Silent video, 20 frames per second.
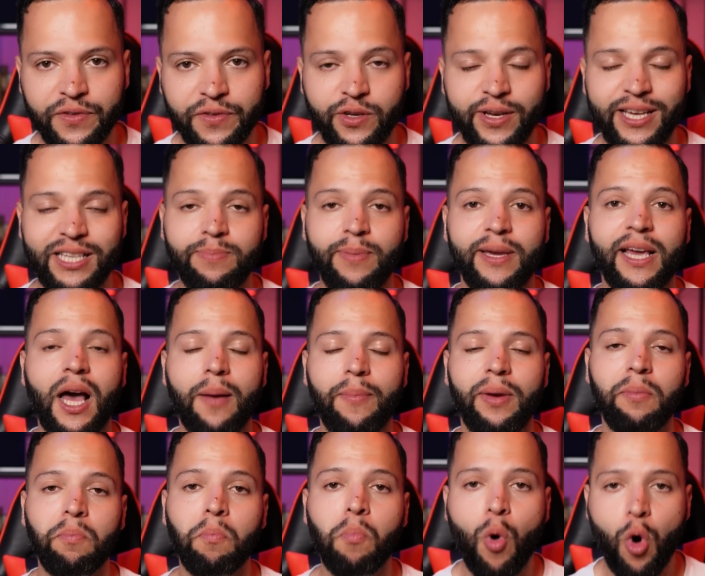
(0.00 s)
So he's
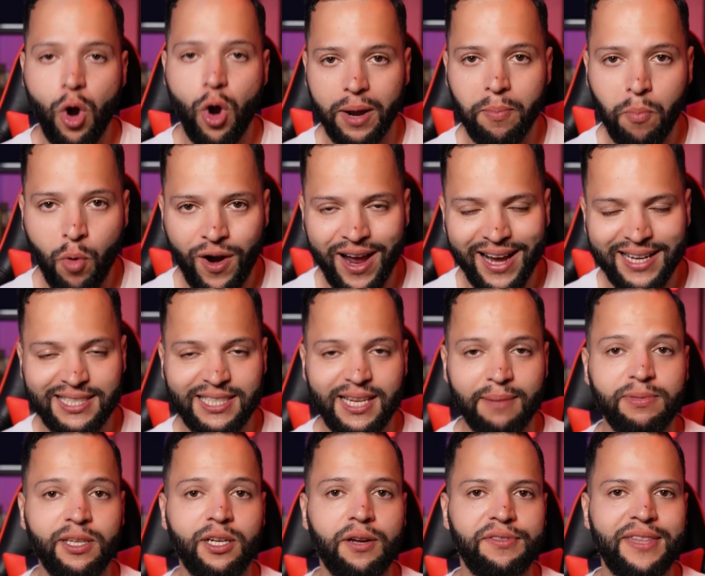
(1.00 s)
becoming more and more
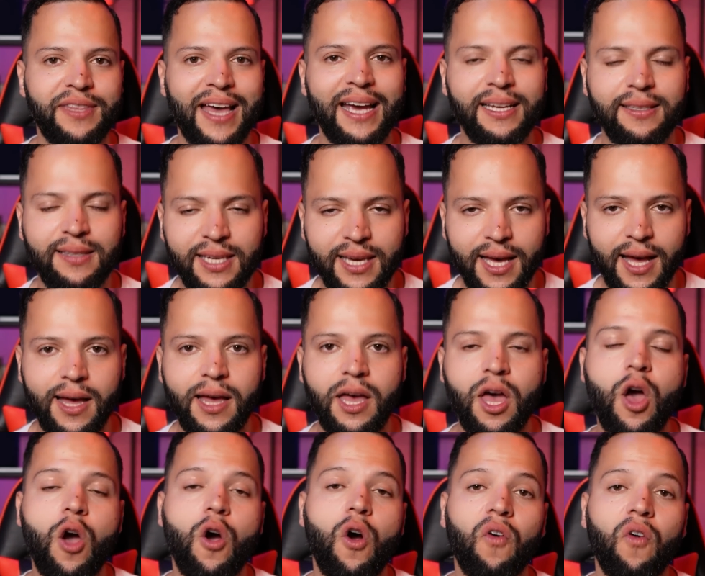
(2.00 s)
accepting of the idea
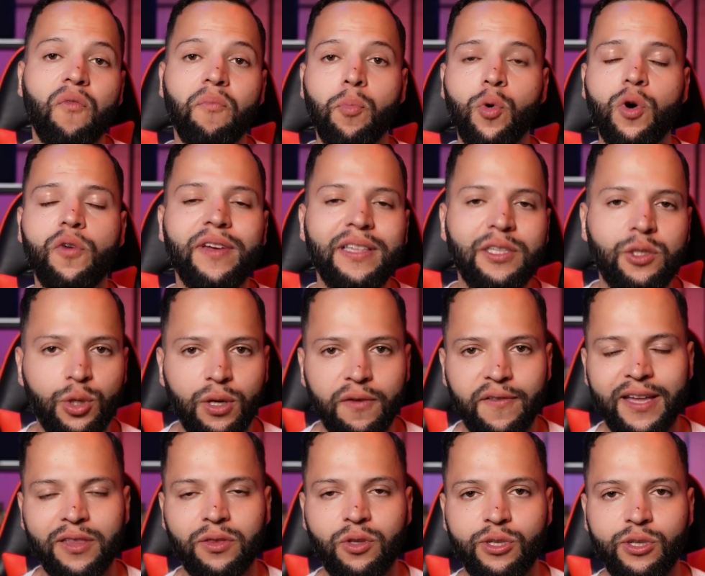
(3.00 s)
of moving to
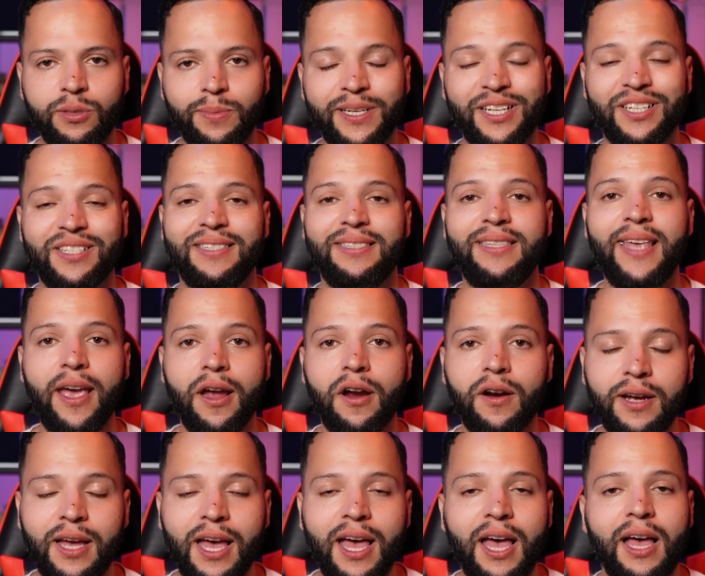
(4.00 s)
Juventus, because
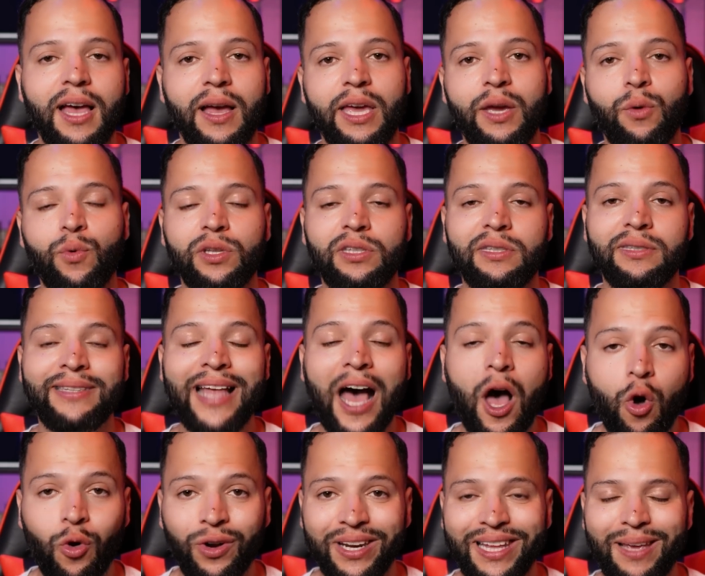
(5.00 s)
there he would
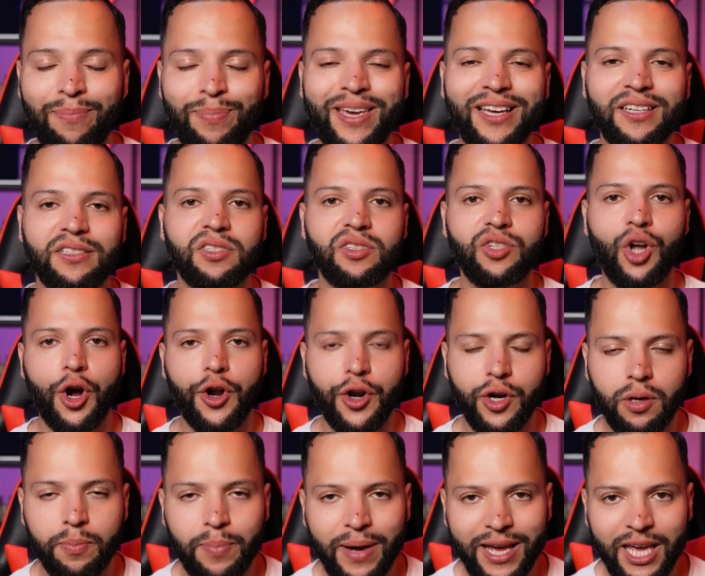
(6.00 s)
not only be a
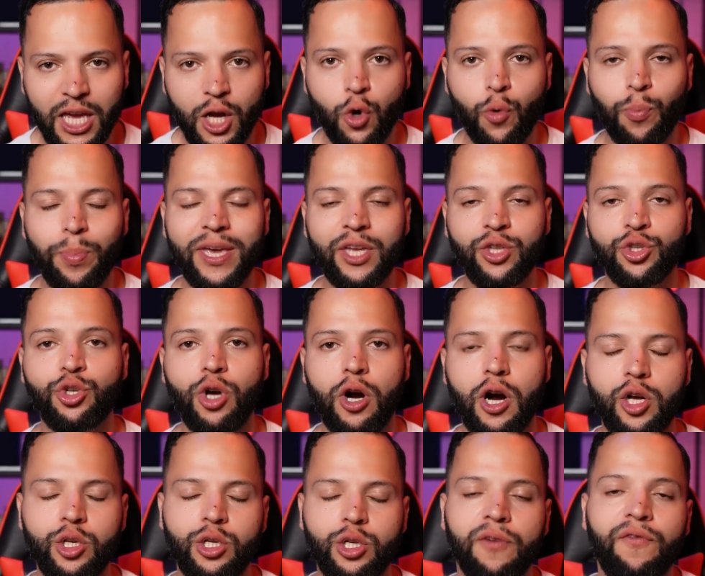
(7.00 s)
starter, but he will be in
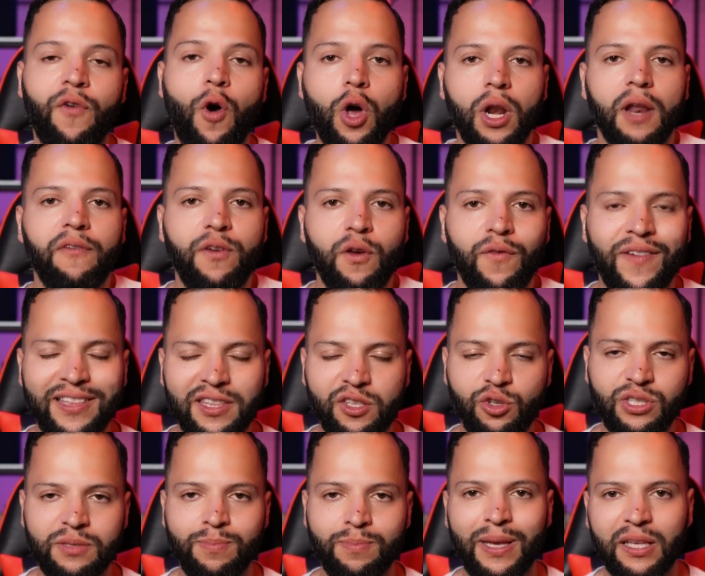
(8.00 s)
charge of all of
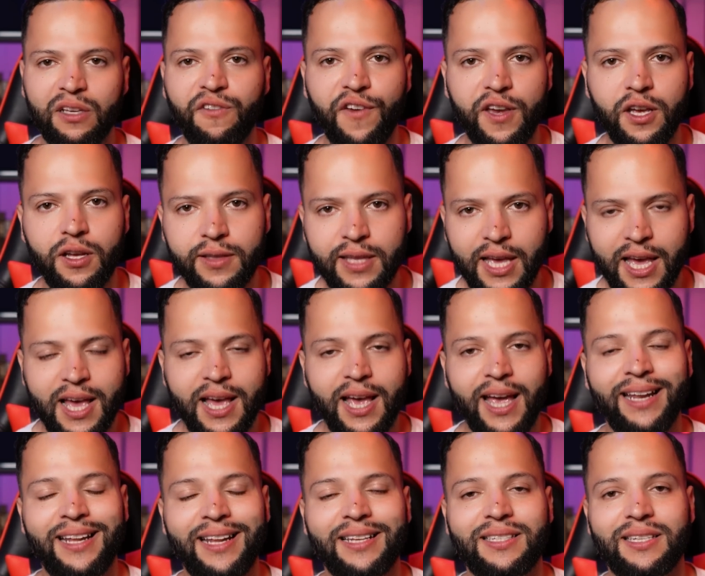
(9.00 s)
Juventus' midfield.
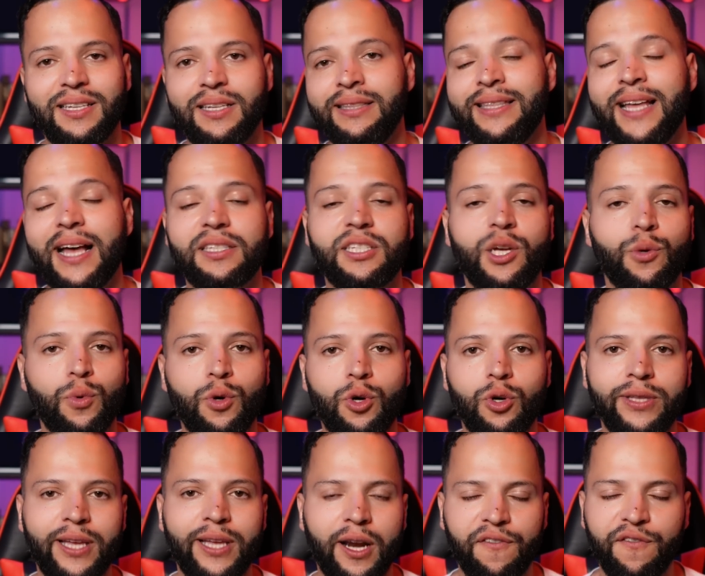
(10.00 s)
And that's a
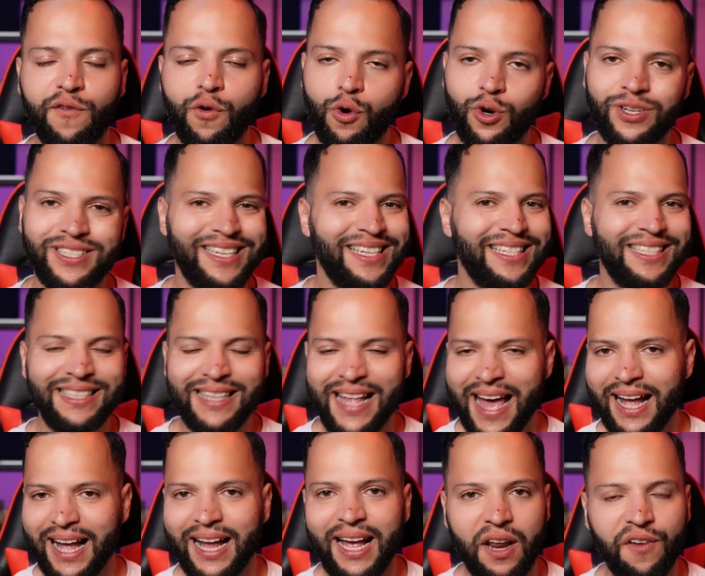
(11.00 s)
role that, of course, he's
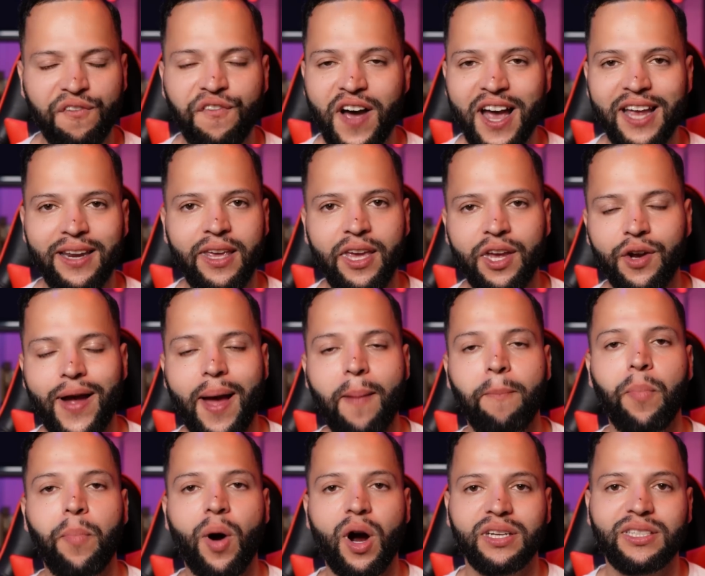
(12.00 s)
not going to find here
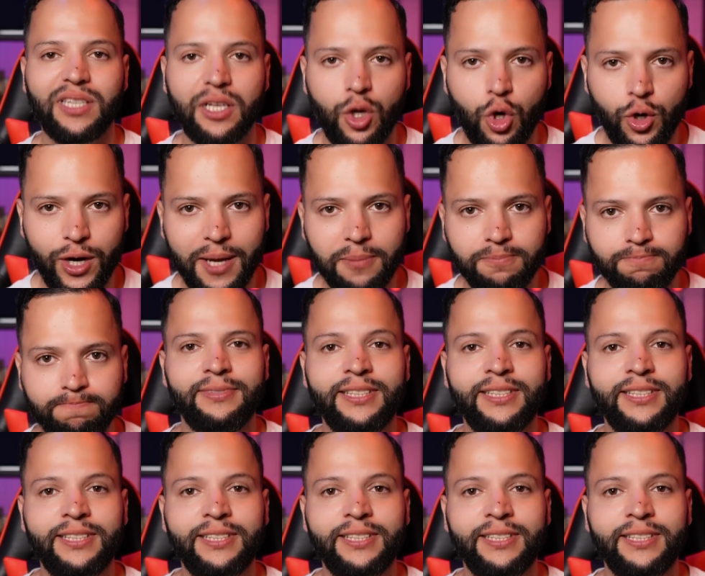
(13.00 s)
at Barcelona.